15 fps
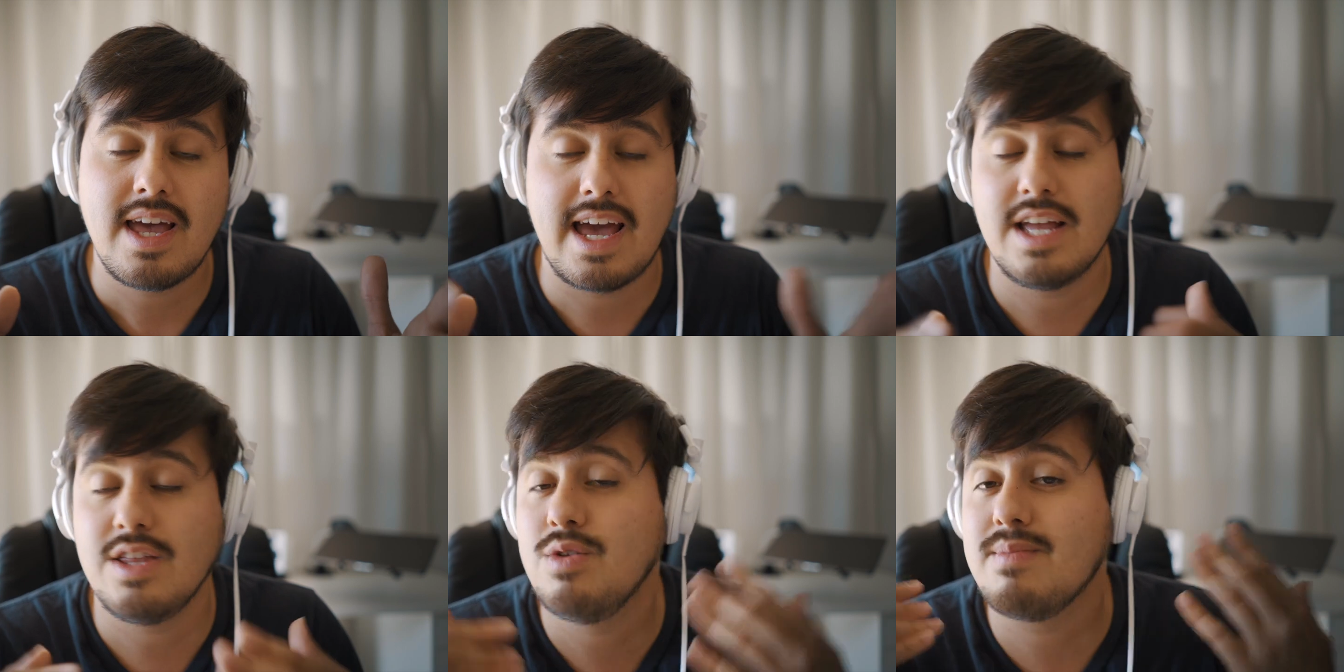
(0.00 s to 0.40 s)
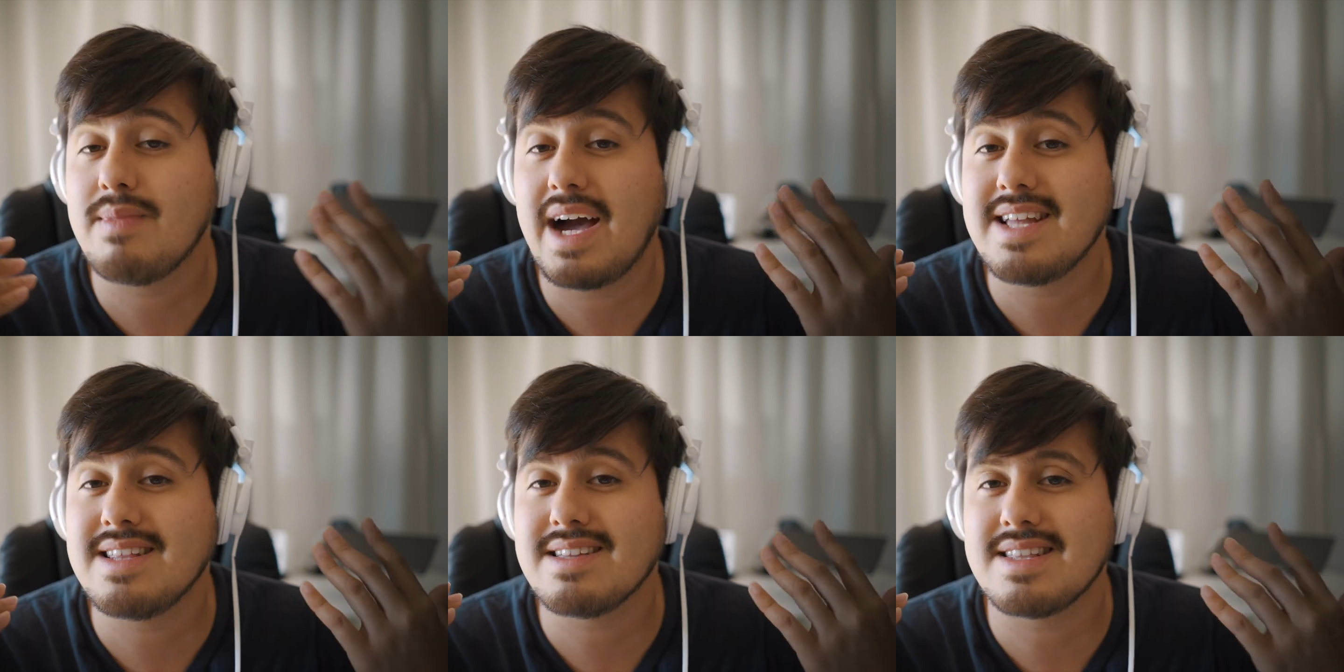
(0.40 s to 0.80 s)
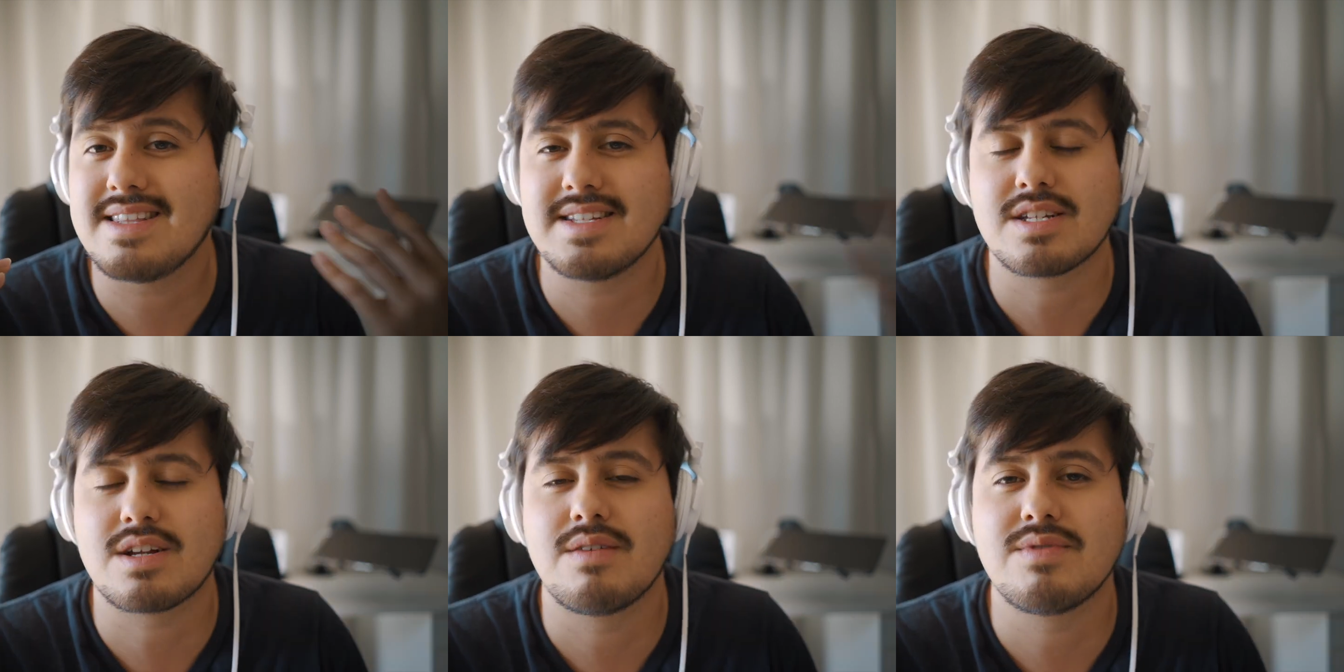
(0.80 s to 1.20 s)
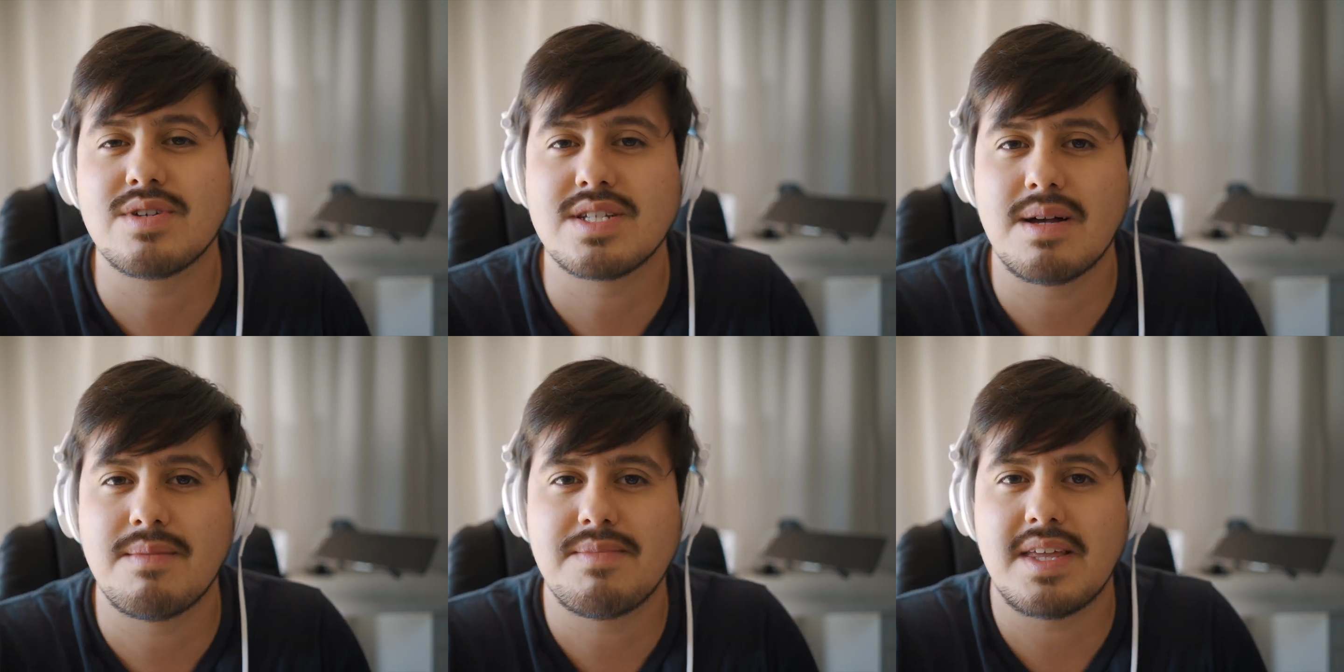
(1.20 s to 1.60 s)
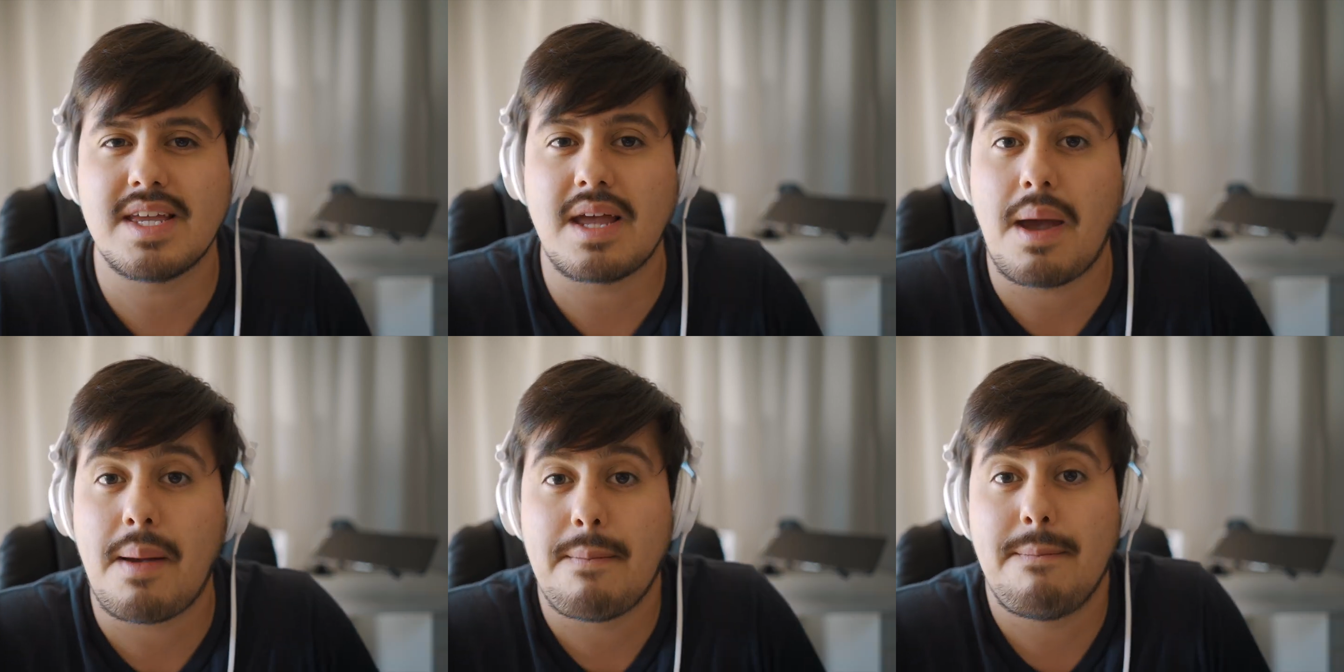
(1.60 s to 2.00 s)
and you might discover
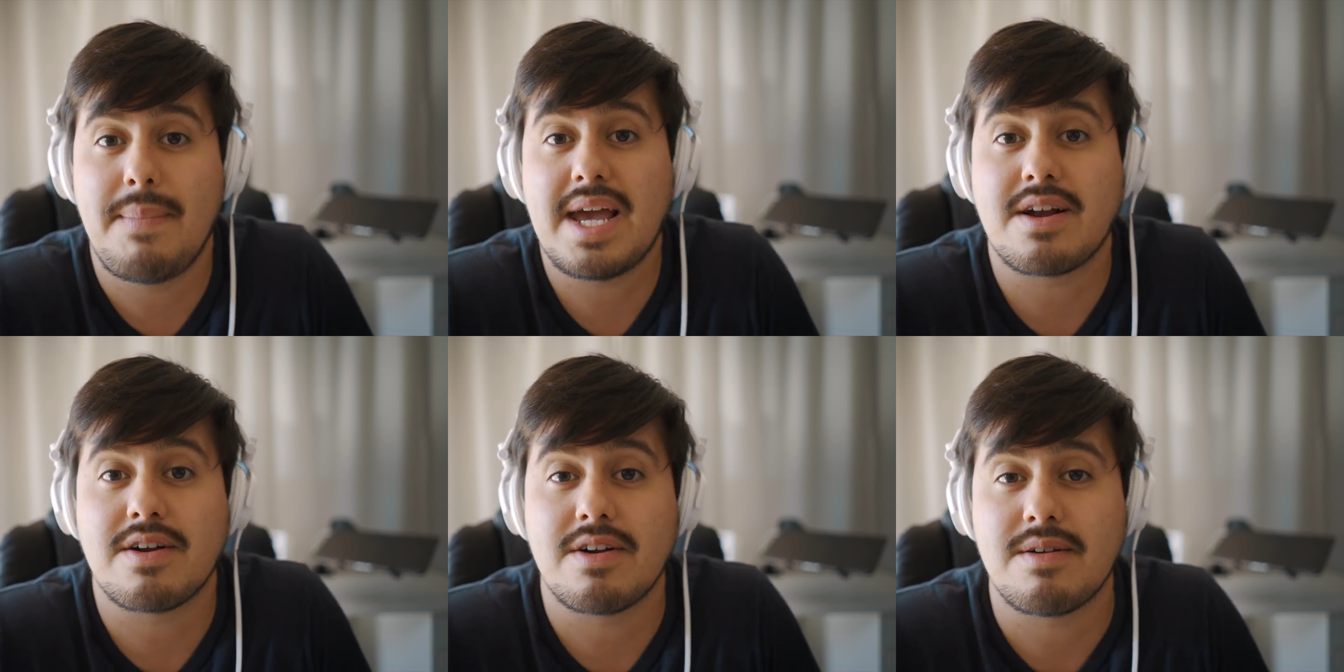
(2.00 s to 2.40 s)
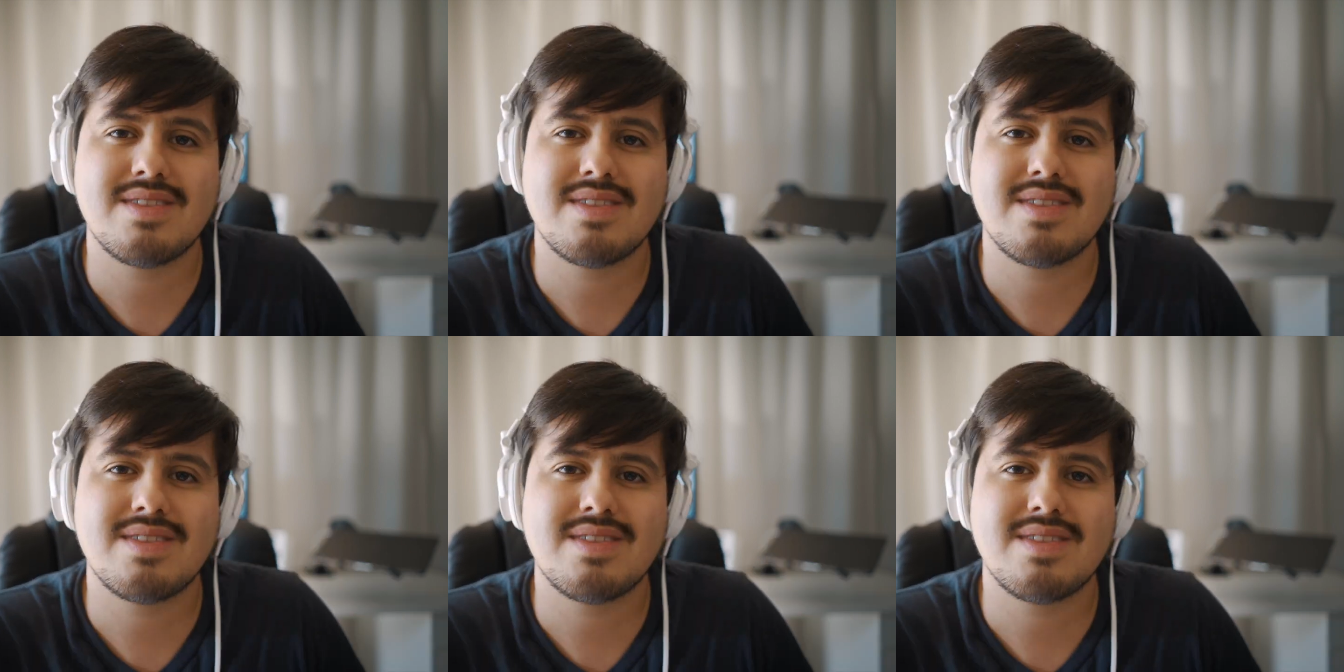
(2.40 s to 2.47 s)
something bigger.